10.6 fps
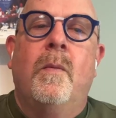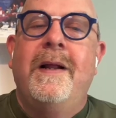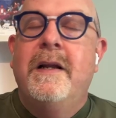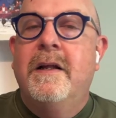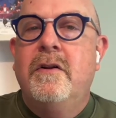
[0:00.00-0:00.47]

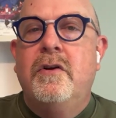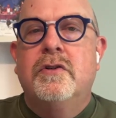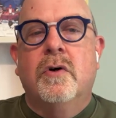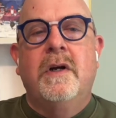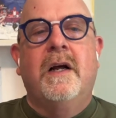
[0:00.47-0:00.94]
When can you
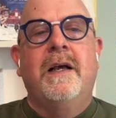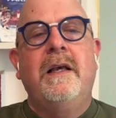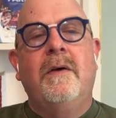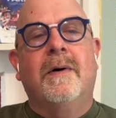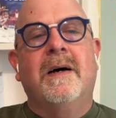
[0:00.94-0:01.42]
join, I
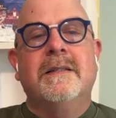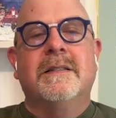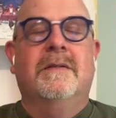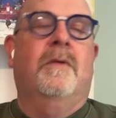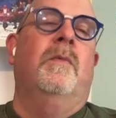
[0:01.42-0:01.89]
hear you
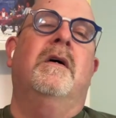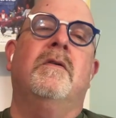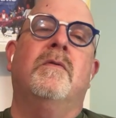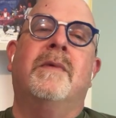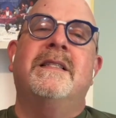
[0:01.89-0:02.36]
ask?
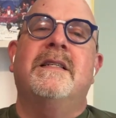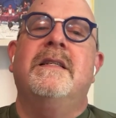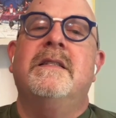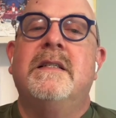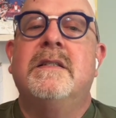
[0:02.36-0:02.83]
Well,
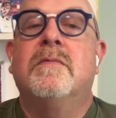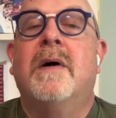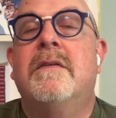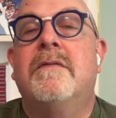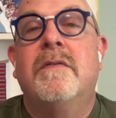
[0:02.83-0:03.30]
residencies
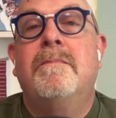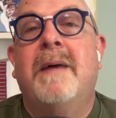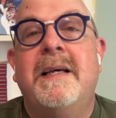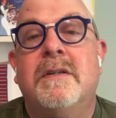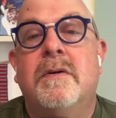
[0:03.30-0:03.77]
run from
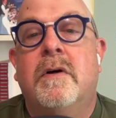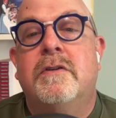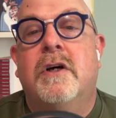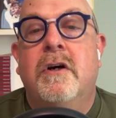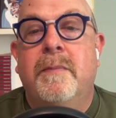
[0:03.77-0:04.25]
May till
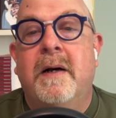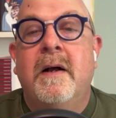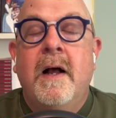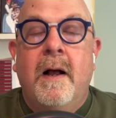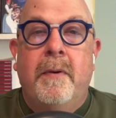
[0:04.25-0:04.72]
October,
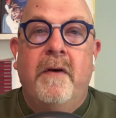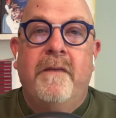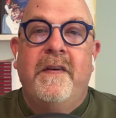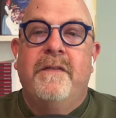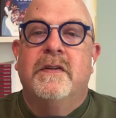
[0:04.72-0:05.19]

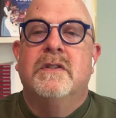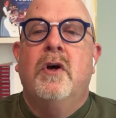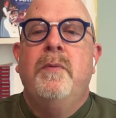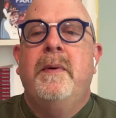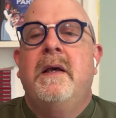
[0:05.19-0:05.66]
perfect for
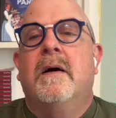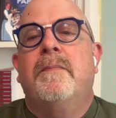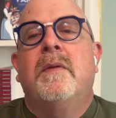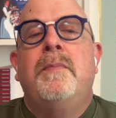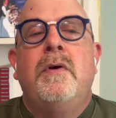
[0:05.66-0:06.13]
soaking up
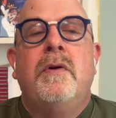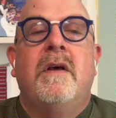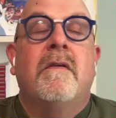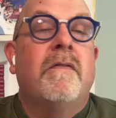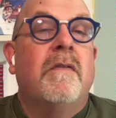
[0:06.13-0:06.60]
the
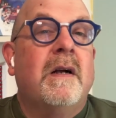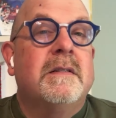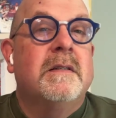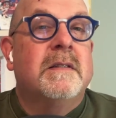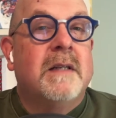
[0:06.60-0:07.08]
beauty of
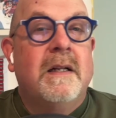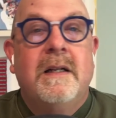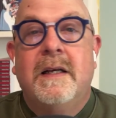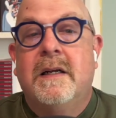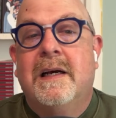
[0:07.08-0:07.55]
France's
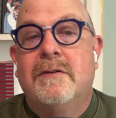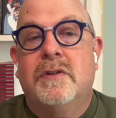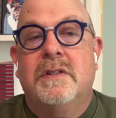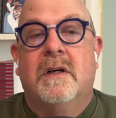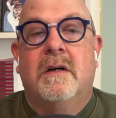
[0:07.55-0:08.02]
sunlit
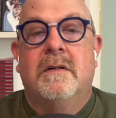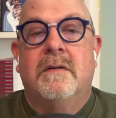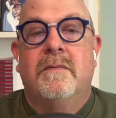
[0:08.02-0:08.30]
countryside.